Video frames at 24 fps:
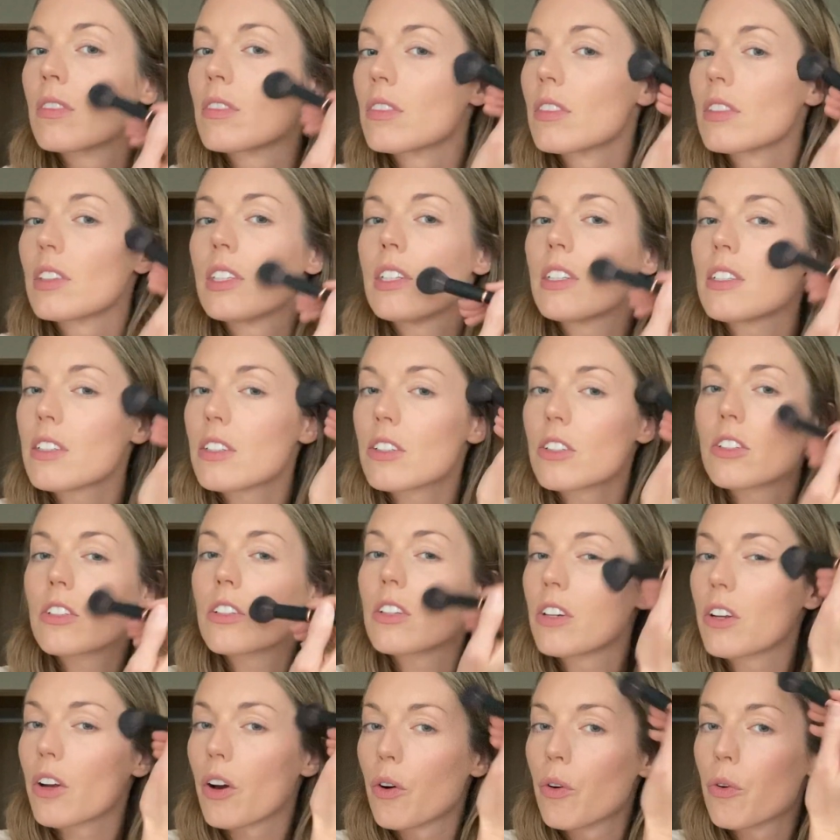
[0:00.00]
This is just
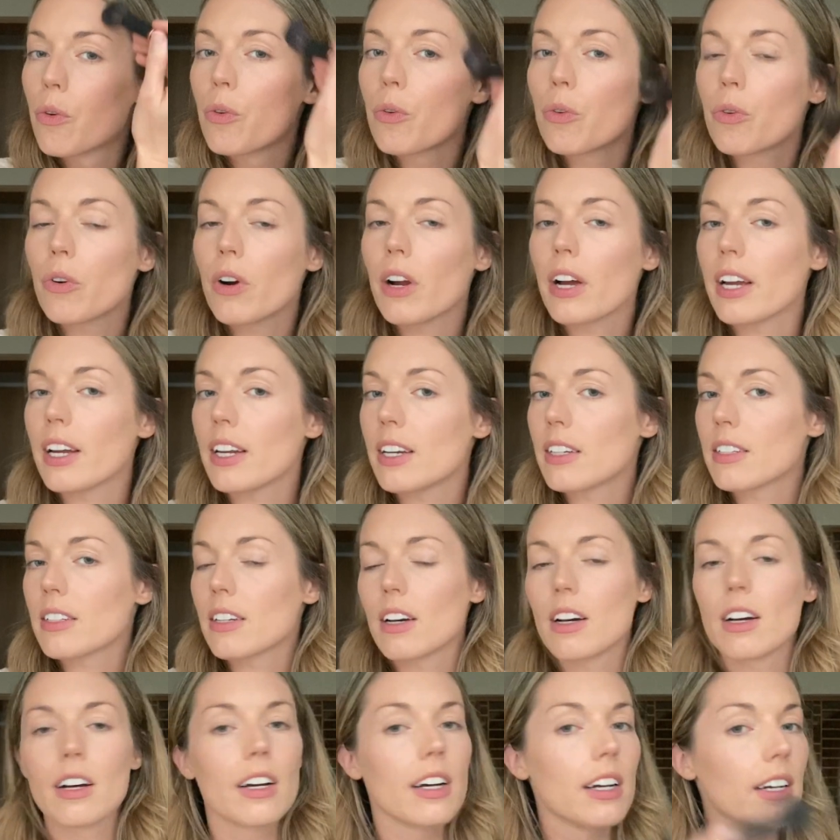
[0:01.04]
gonna go right
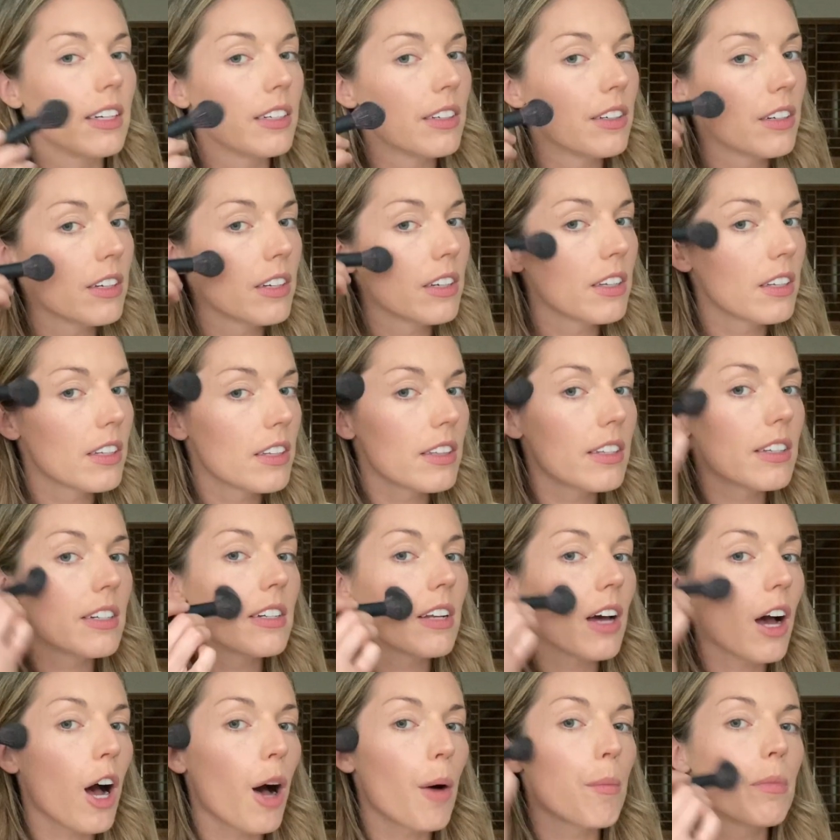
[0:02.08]
on the
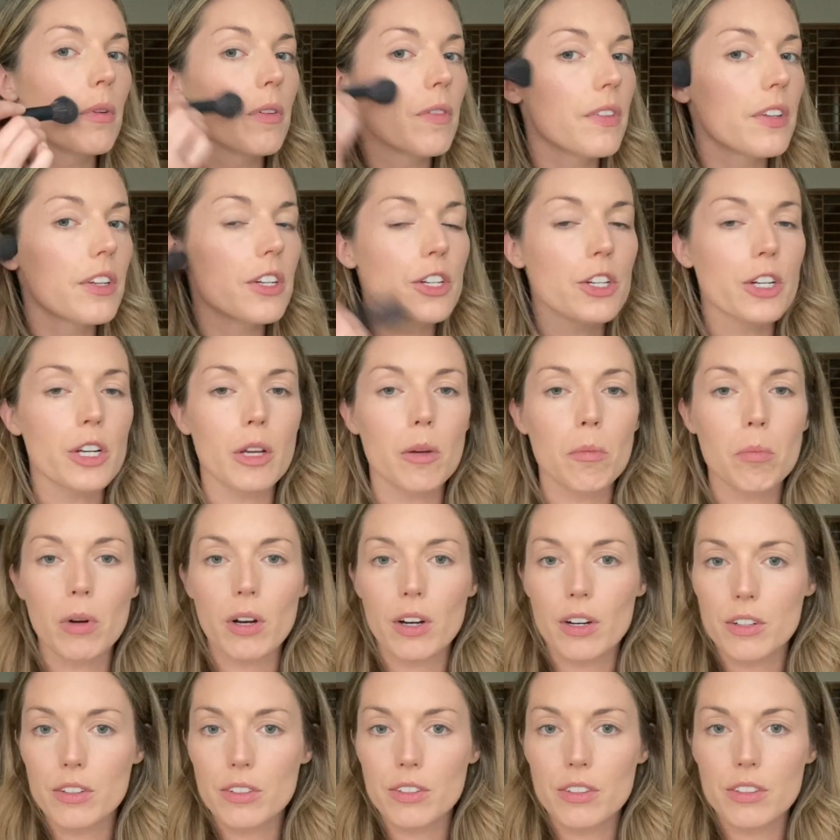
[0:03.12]
top of the
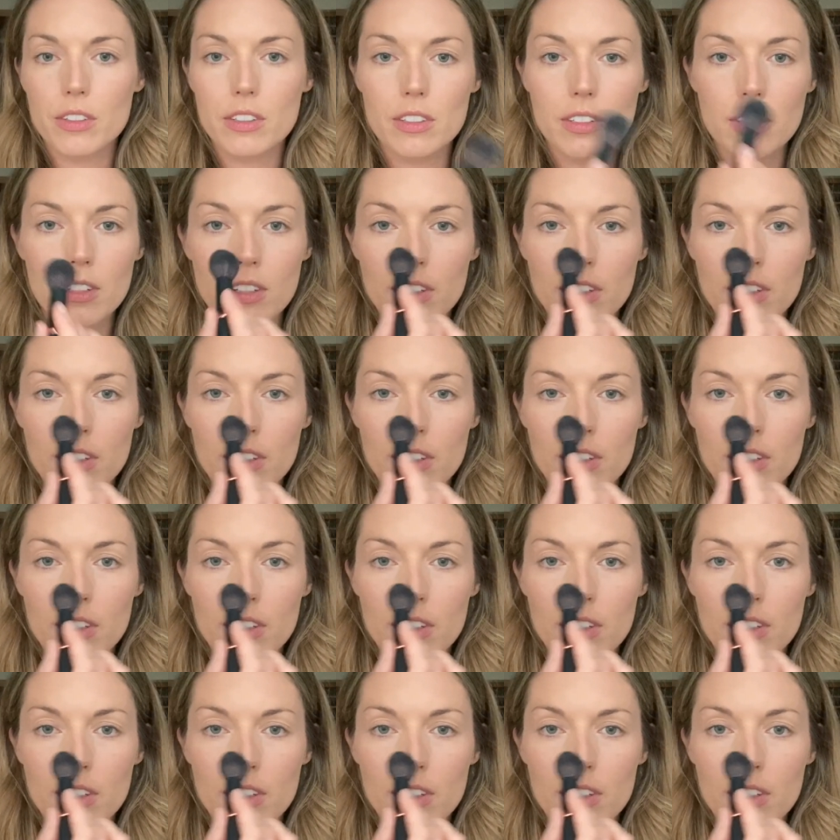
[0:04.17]
cheekbones.